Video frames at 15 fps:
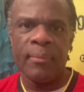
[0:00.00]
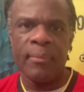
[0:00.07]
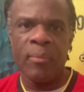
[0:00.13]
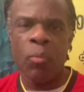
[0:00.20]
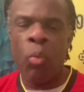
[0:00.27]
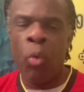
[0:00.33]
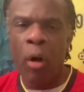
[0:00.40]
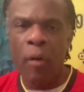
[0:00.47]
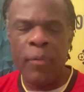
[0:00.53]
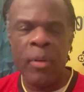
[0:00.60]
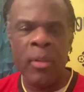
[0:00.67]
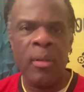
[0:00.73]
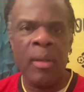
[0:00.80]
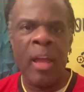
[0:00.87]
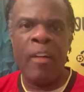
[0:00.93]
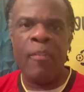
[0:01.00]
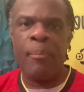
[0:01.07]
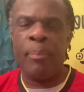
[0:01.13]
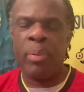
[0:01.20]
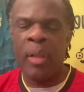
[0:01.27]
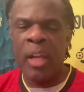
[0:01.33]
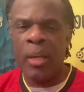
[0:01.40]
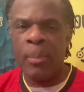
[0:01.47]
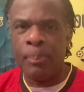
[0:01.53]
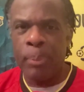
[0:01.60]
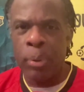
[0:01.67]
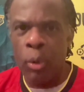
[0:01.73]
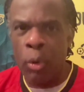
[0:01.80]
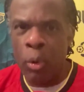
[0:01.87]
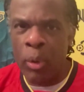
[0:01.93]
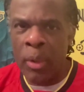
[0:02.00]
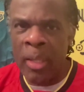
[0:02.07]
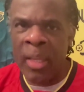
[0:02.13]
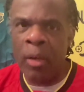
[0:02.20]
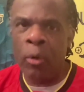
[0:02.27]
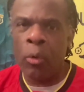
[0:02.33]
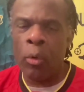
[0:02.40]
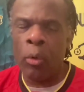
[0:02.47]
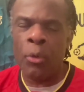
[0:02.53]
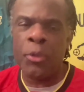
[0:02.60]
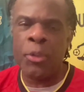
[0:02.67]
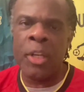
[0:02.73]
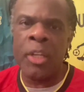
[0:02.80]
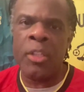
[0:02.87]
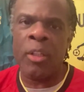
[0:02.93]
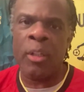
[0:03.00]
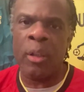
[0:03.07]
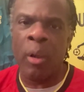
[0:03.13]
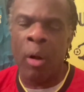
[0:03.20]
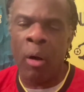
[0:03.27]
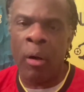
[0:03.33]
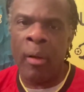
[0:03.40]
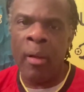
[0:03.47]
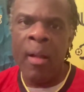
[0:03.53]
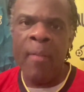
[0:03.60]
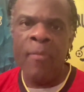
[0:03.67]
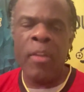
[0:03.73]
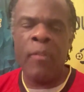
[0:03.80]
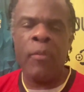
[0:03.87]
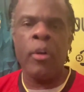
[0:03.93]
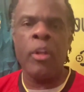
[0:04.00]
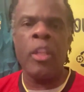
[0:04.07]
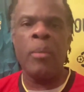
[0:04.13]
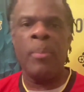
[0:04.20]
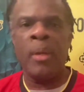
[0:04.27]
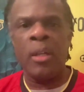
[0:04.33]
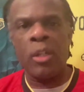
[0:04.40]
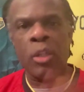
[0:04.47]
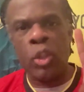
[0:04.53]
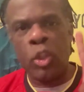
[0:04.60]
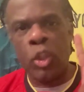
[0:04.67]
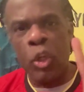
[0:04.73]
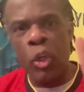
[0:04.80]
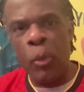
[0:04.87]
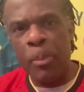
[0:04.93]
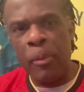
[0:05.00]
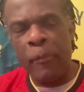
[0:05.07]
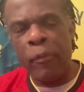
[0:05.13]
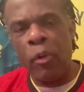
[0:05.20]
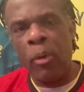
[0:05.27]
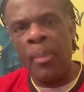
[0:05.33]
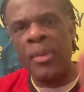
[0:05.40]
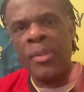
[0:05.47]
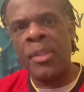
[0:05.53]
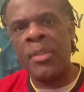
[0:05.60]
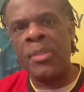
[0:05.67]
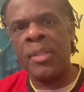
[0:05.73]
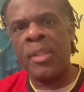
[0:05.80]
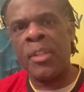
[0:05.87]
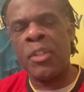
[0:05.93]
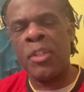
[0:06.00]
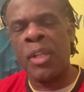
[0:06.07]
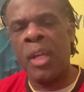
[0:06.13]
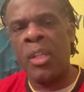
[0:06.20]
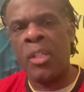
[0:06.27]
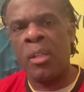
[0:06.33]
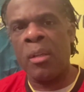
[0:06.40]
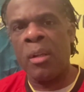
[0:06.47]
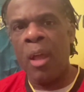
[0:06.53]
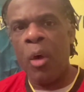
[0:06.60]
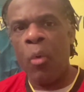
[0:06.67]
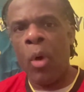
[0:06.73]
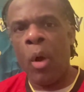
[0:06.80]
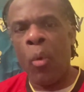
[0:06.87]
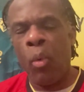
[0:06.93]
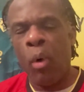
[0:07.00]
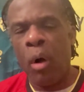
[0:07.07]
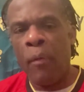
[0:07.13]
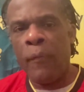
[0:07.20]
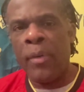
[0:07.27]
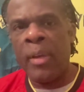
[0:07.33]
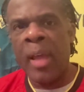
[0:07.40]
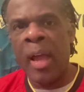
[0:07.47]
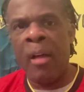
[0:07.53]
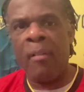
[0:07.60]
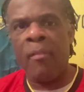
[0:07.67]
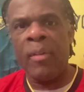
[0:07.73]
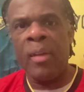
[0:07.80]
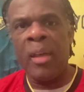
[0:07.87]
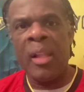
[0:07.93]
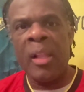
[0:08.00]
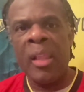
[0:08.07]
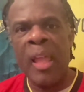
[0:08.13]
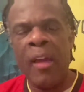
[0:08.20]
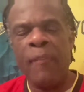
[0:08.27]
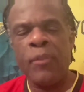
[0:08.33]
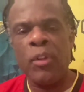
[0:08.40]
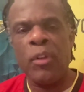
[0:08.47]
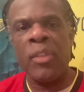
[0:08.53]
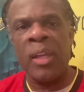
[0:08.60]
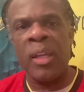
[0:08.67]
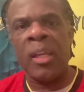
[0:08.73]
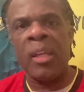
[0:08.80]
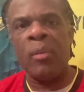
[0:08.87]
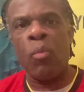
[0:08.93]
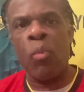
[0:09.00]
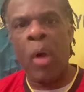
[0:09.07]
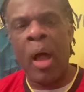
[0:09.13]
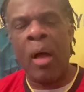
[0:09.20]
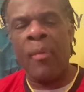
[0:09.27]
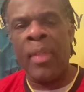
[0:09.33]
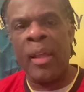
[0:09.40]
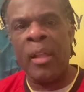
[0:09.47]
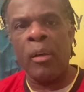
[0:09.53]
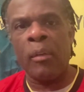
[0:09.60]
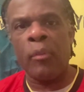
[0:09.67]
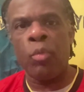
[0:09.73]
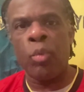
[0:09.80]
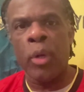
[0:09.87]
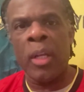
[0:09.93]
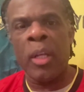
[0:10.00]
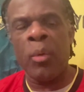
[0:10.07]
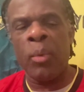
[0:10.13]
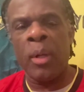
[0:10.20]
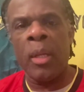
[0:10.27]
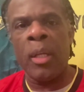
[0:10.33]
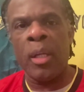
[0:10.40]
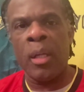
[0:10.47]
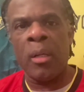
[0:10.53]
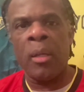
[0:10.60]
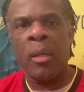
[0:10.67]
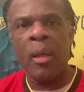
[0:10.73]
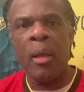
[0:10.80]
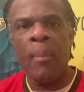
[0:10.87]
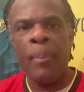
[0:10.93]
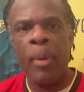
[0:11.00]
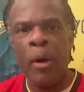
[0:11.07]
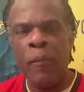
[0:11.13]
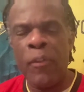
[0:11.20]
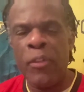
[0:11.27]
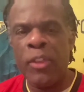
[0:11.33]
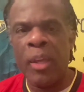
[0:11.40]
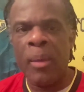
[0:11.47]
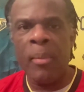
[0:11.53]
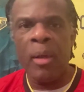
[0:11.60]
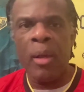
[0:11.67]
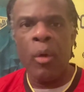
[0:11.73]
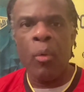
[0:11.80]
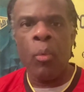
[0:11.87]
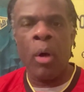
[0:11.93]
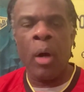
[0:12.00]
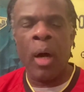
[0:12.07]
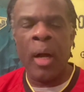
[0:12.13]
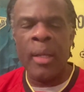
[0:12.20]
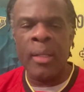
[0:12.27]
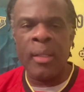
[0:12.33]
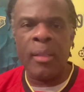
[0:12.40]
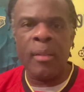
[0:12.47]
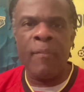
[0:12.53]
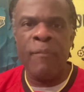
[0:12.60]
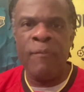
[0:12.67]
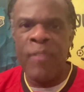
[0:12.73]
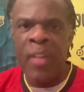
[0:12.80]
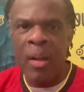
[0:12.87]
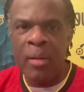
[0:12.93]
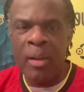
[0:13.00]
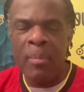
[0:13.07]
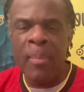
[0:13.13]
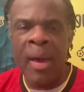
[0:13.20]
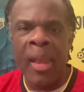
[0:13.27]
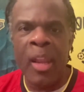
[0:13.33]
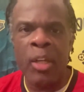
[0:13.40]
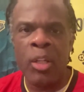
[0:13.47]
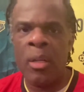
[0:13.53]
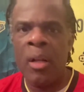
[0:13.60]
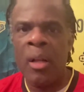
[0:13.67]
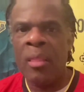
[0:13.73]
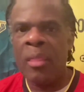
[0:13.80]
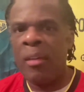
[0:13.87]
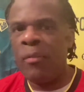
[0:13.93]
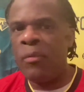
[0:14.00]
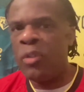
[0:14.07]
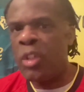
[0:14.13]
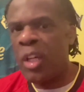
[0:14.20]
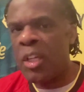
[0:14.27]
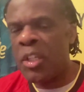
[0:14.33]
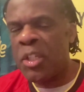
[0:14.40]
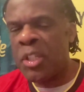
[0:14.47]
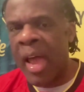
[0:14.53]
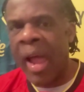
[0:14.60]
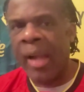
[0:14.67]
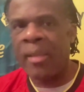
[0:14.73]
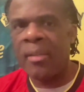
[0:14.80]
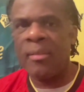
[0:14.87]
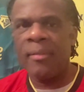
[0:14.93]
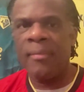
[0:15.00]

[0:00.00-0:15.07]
Watford have played poorly all season long. There've only been two performances this season where Watford have left you thinking, wow, they look really, really good. Both of them were under the very manager they've just sacked.